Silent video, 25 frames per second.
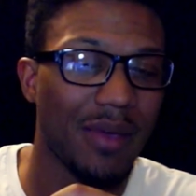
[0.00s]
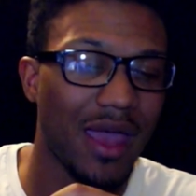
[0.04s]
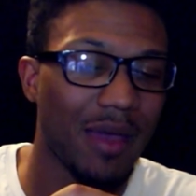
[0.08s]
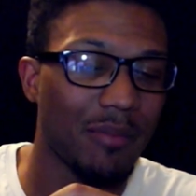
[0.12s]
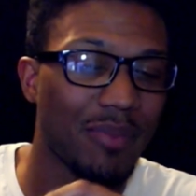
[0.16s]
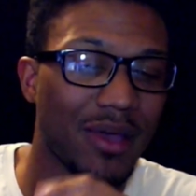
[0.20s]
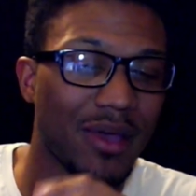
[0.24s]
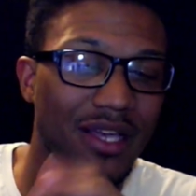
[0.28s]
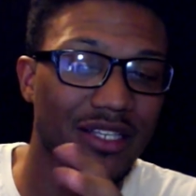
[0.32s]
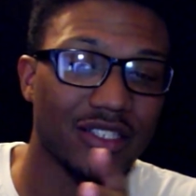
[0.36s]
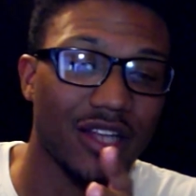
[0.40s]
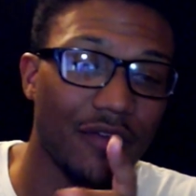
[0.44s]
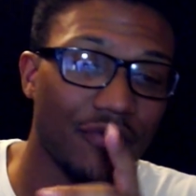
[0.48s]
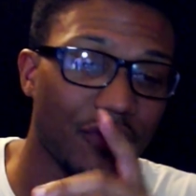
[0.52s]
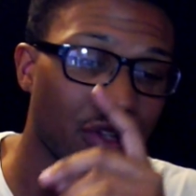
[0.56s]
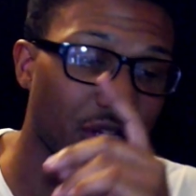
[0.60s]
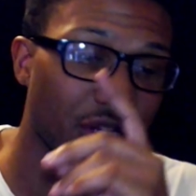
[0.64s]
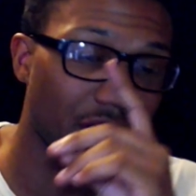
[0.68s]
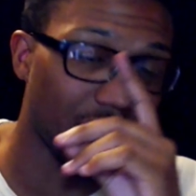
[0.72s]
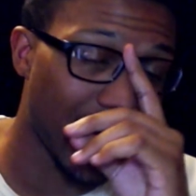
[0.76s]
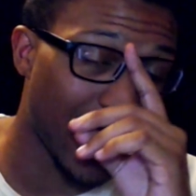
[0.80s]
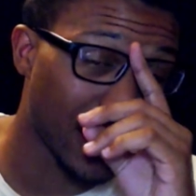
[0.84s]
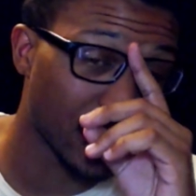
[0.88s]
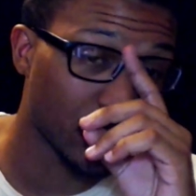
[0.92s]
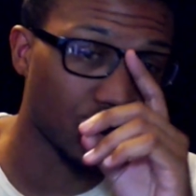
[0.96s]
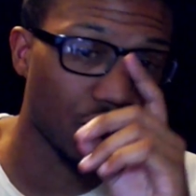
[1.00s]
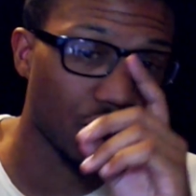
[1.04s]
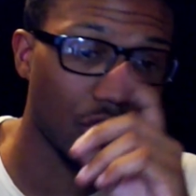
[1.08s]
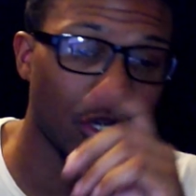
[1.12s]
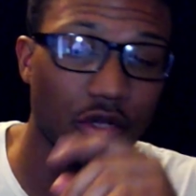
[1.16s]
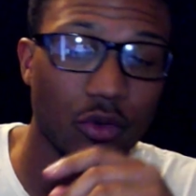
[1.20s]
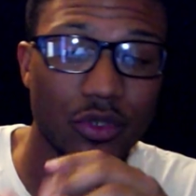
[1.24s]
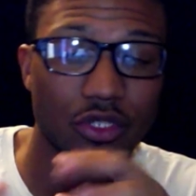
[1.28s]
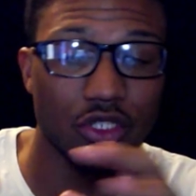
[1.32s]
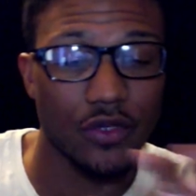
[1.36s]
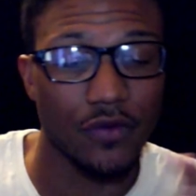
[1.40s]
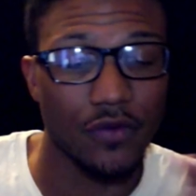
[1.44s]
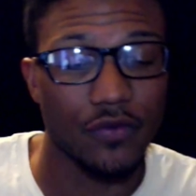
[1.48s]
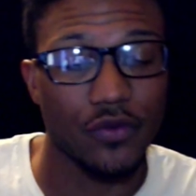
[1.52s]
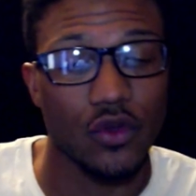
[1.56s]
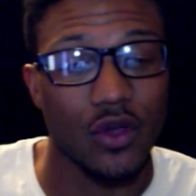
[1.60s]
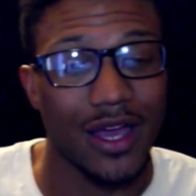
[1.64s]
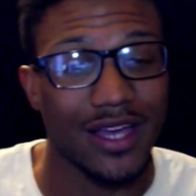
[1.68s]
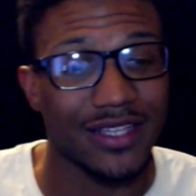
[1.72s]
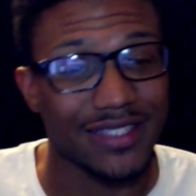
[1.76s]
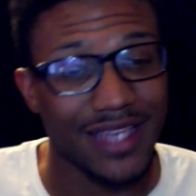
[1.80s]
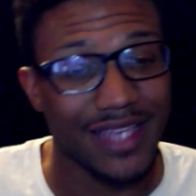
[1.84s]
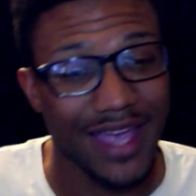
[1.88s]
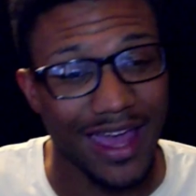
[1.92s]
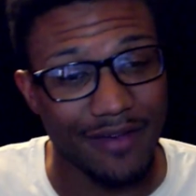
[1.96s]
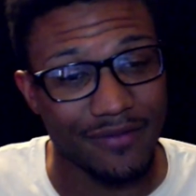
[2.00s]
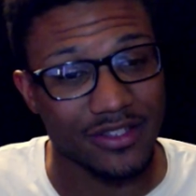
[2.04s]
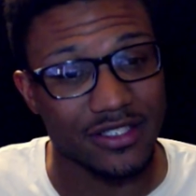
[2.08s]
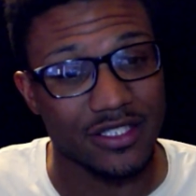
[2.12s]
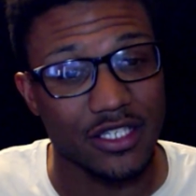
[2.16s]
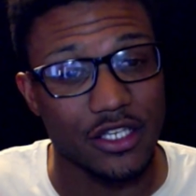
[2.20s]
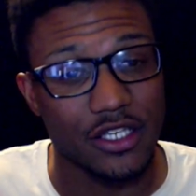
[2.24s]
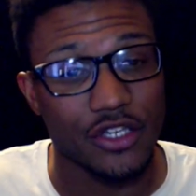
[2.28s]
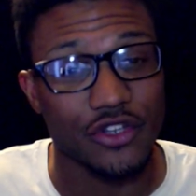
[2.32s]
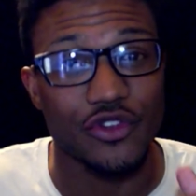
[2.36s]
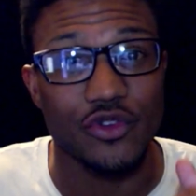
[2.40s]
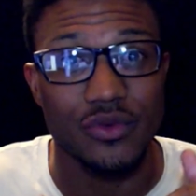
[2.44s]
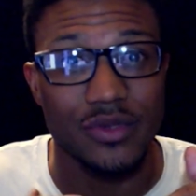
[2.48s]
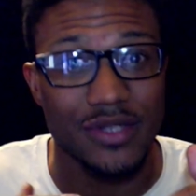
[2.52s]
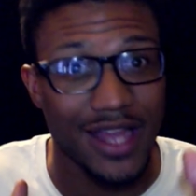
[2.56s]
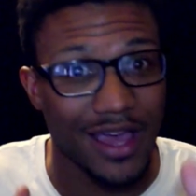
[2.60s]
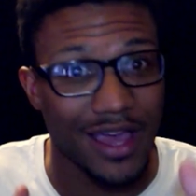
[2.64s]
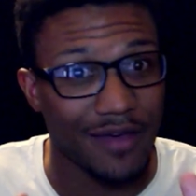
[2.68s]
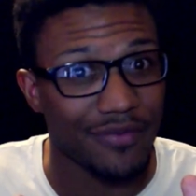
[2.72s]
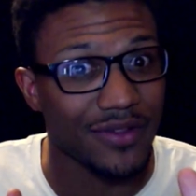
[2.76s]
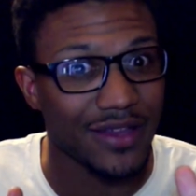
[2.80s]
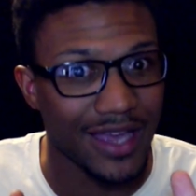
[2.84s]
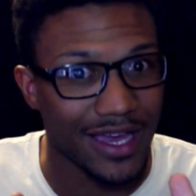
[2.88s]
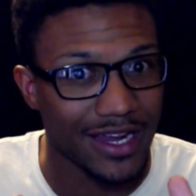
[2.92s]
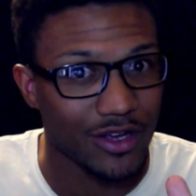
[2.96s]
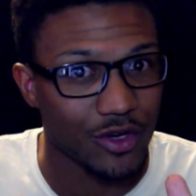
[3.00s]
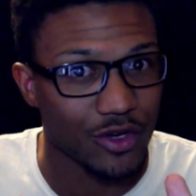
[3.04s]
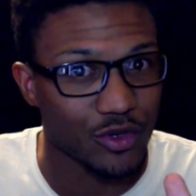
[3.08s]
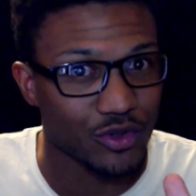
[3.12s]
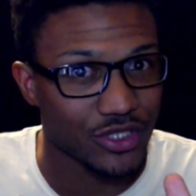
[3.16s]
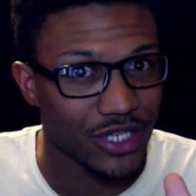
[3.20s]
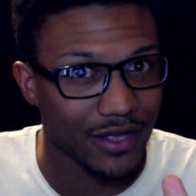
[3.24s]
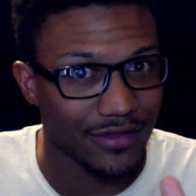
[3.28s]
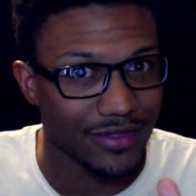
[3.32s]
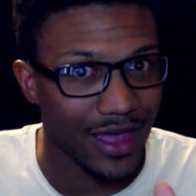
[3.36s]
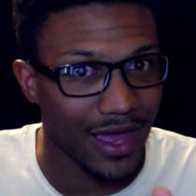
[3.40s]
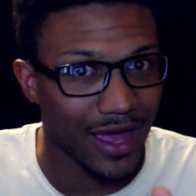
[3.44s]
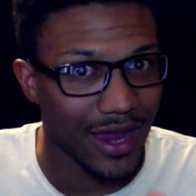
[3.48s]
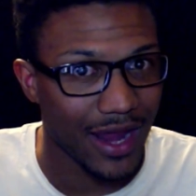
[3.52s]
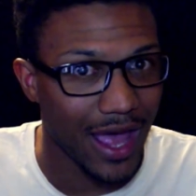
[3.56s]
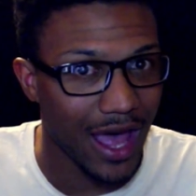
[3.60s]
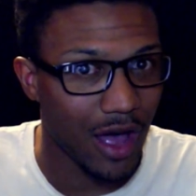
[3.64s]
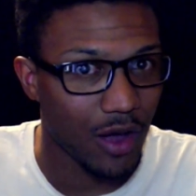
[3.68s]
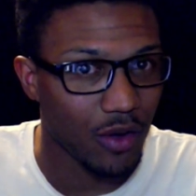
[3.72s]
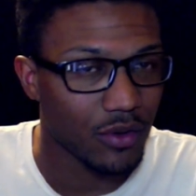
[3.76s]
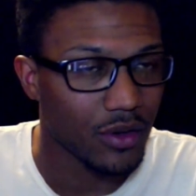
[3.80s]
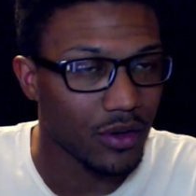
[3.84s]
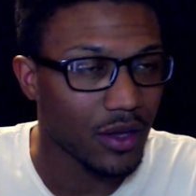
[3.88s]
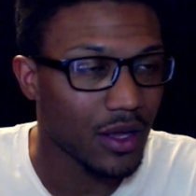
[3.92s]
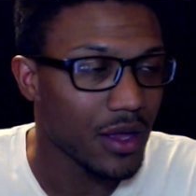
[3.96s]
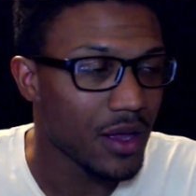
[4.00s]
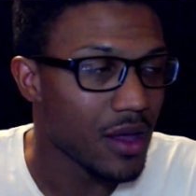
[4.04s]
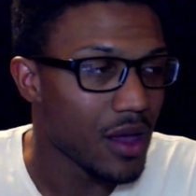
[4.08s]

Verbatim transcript: And based off of the last trailer, which if you guys haven't seen, you definitely got to go check that out.